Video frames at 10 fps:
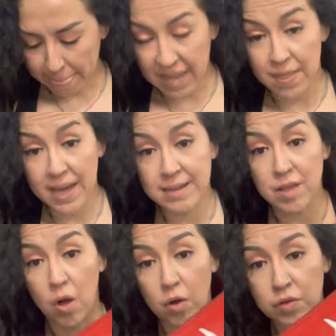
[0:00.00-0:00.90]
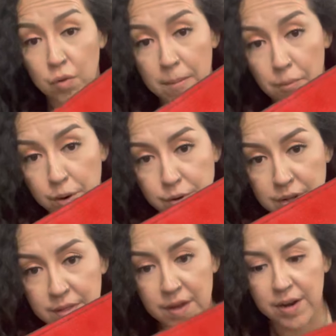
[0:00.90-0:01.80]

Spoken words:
And that is also embroidered in there.